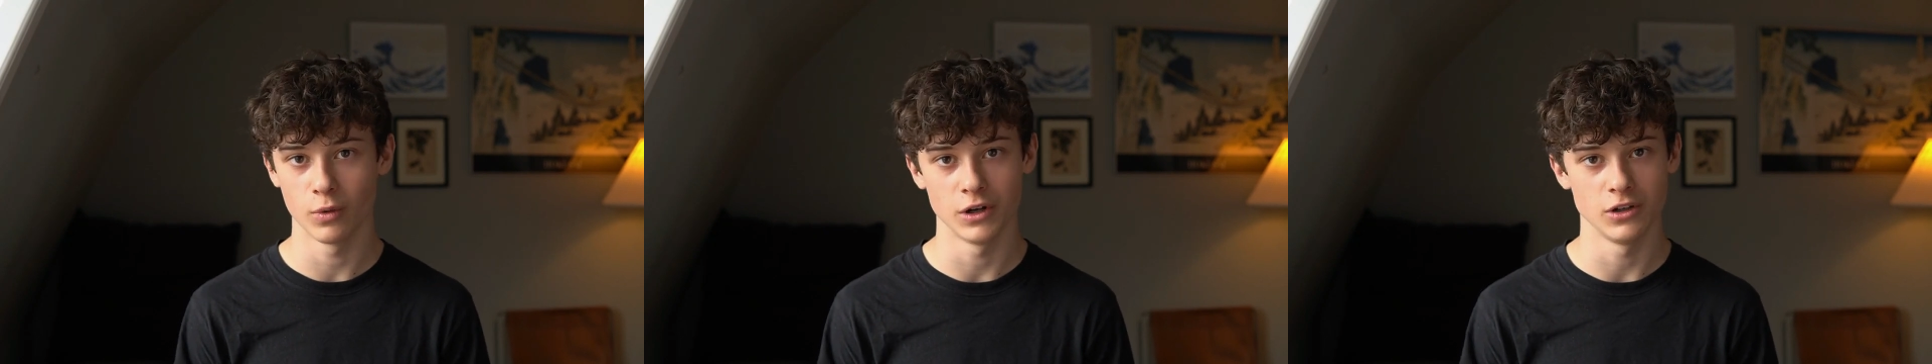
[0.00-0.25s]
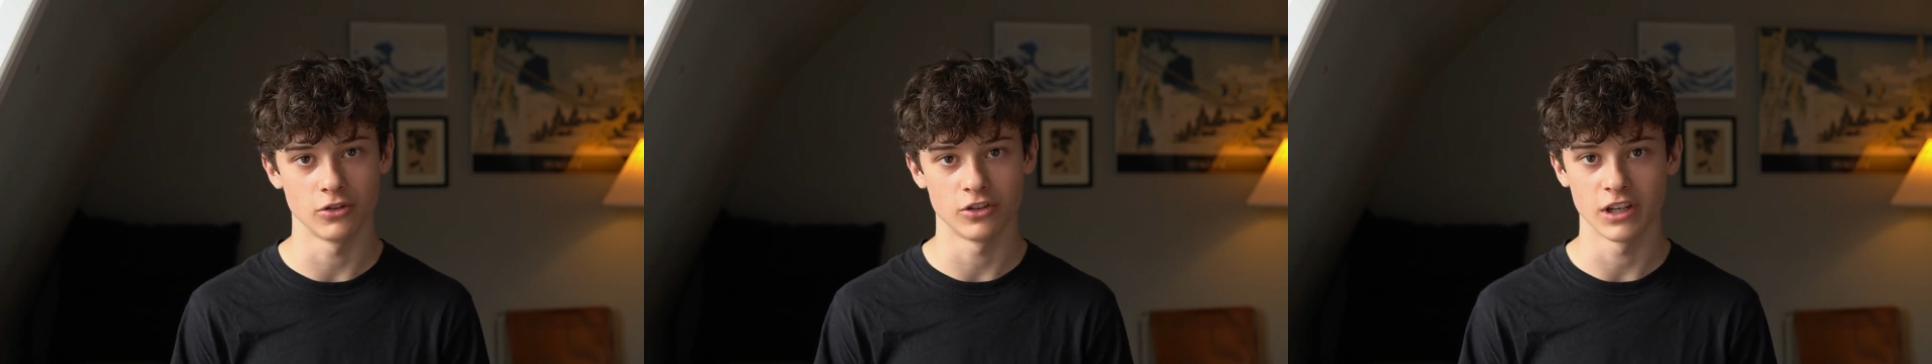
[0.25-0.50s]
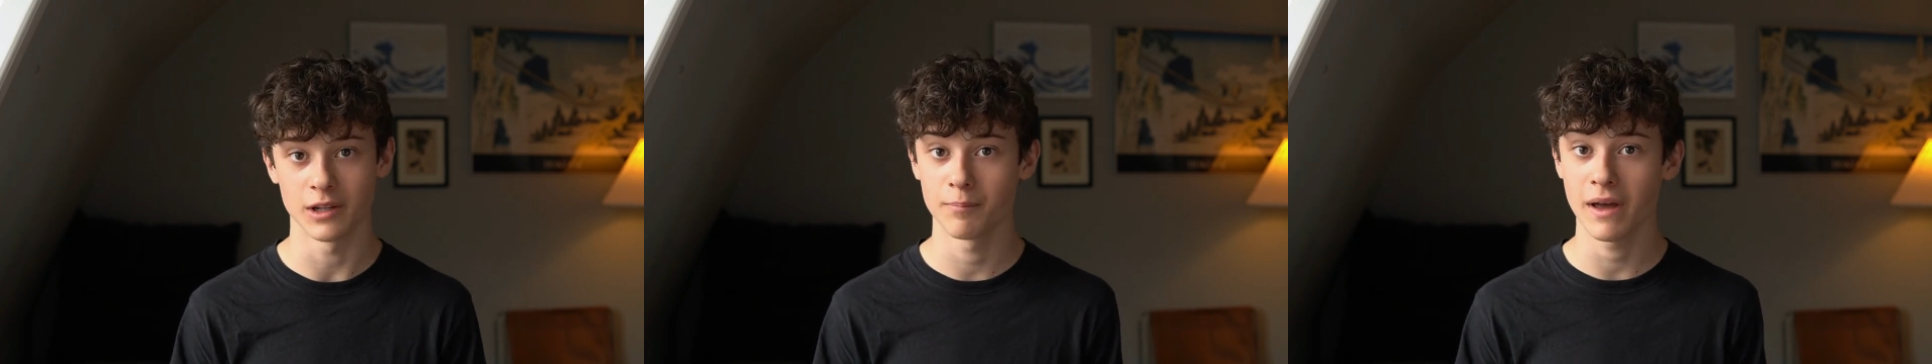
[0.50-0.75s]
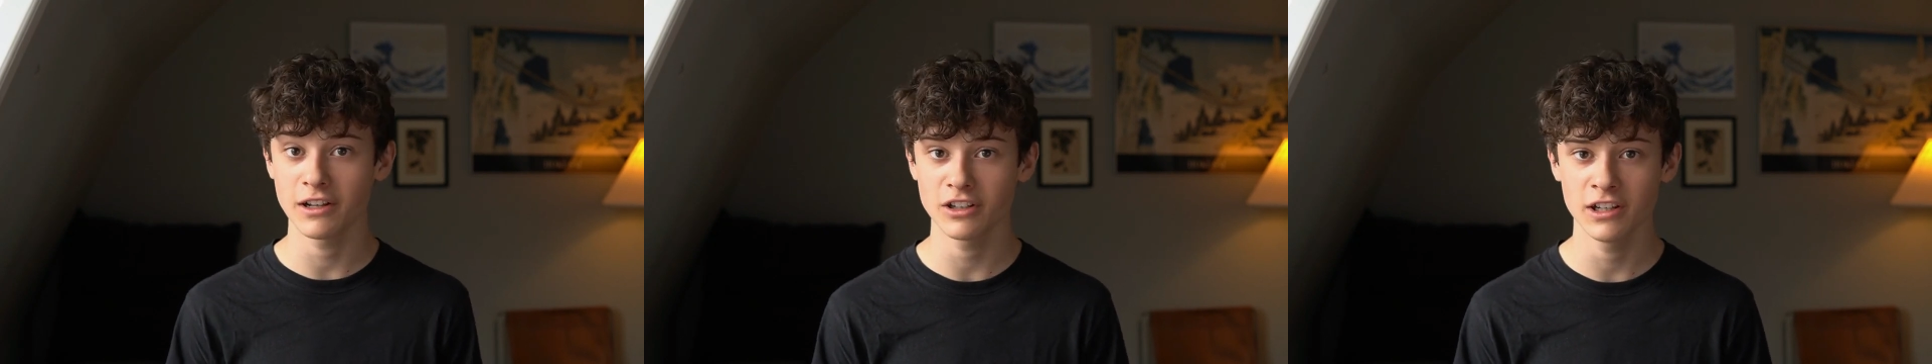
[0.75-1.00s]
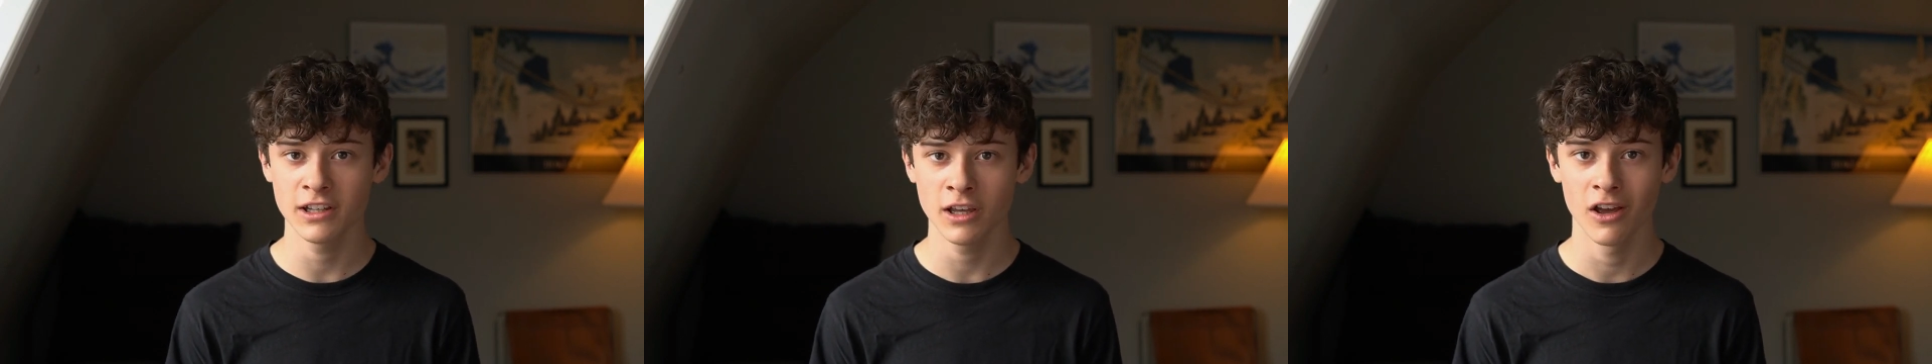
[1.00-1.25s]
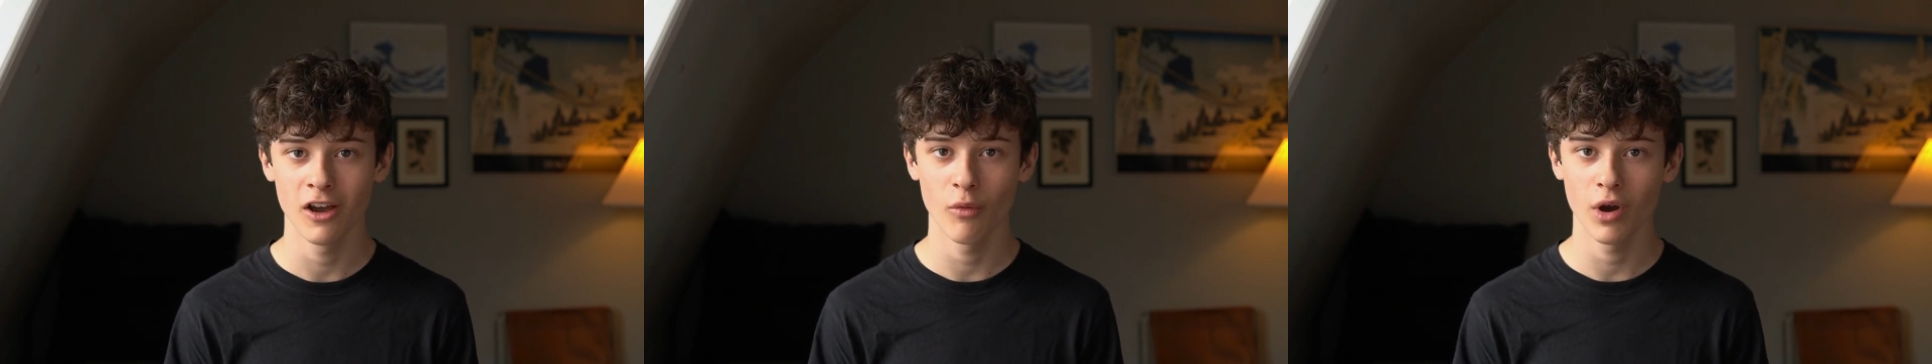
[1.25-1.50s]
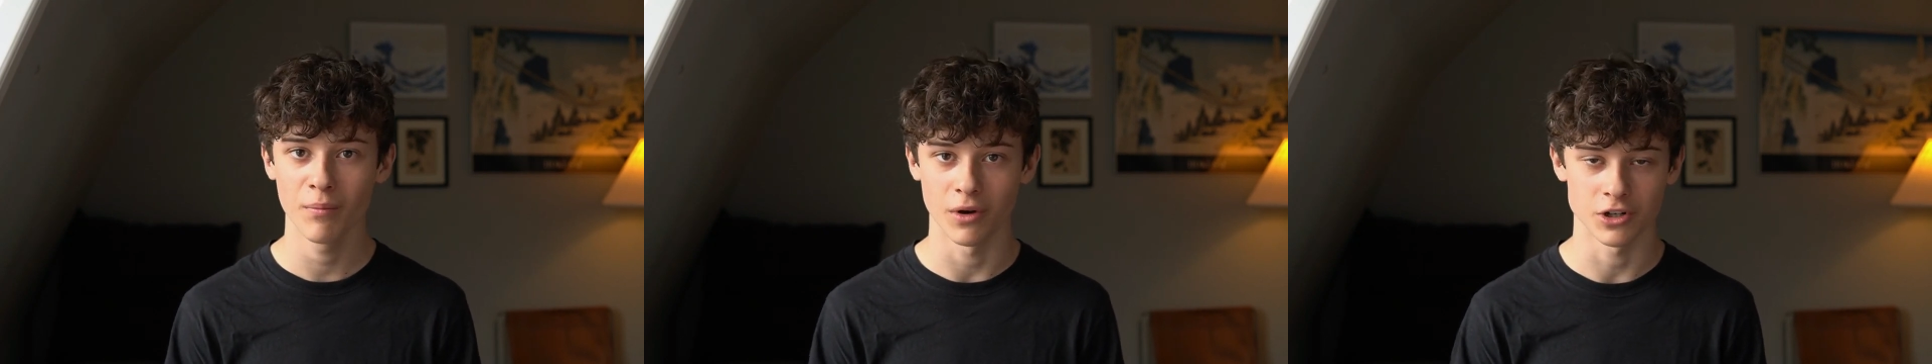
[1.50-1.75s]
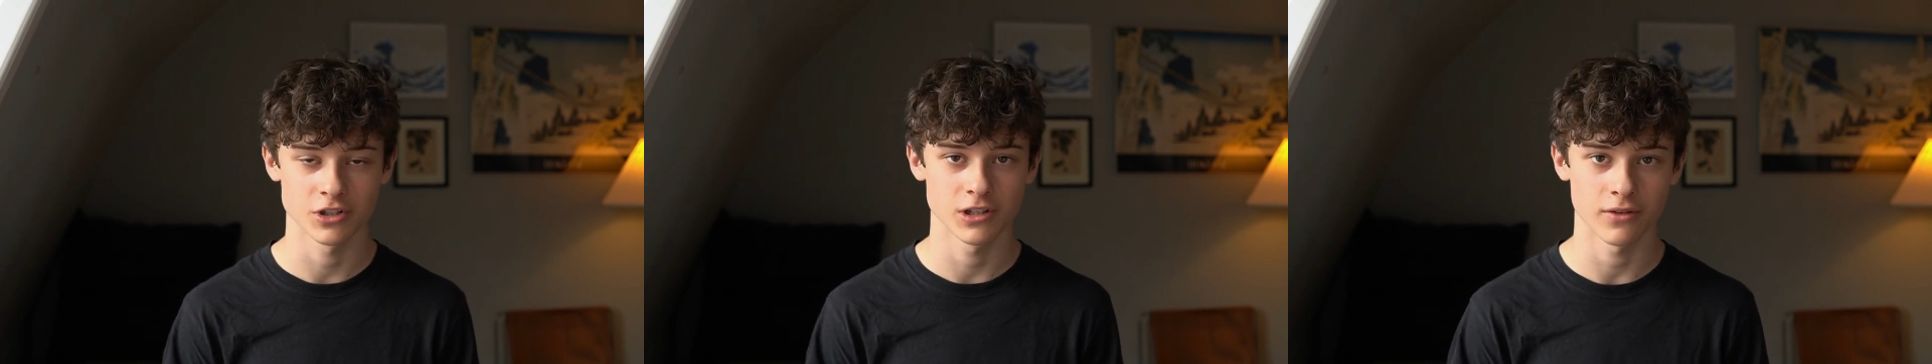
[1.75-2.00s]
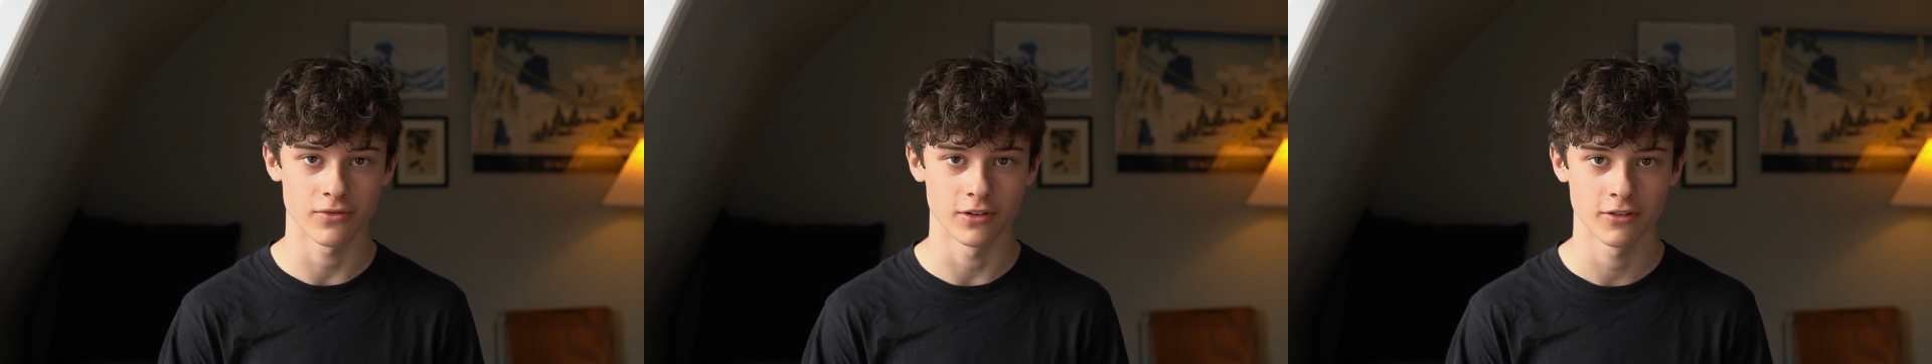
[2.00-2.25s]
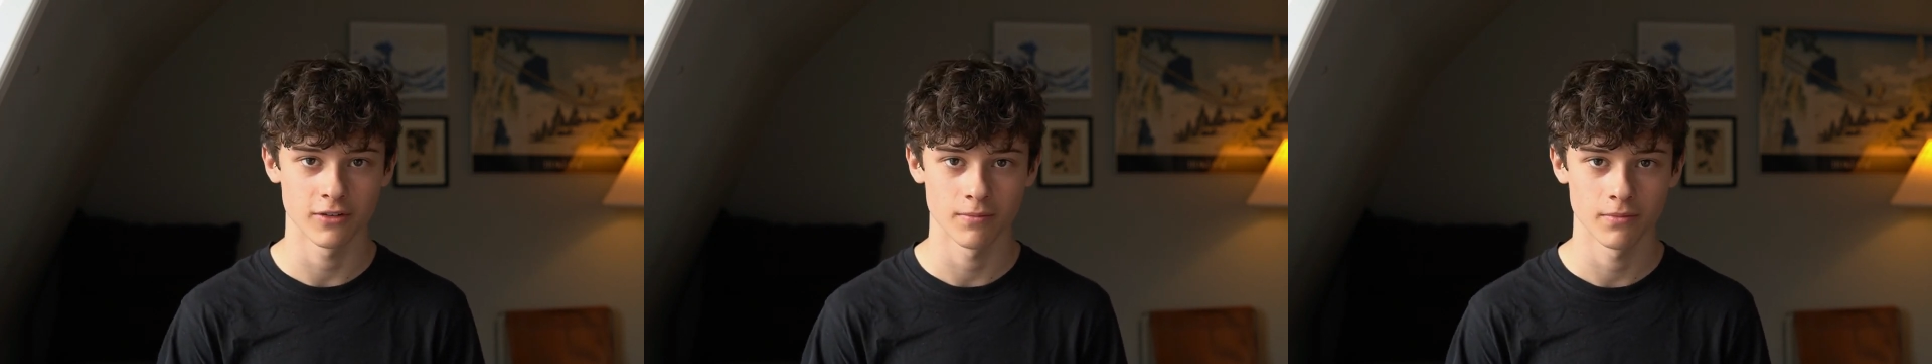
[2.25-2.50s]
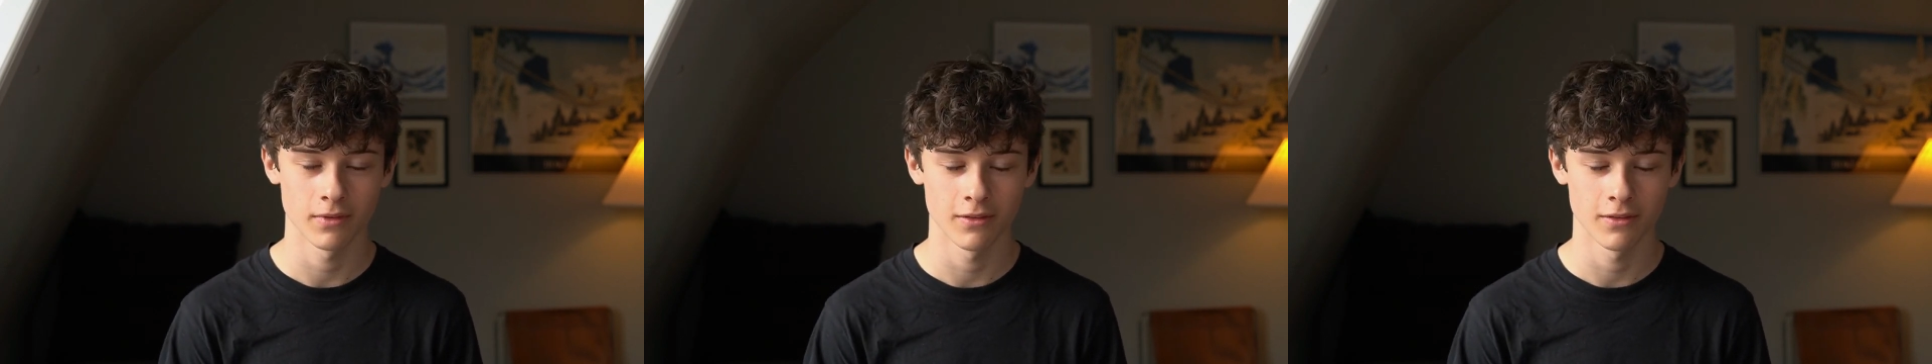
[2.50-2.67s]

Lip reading: when using it manually were much different,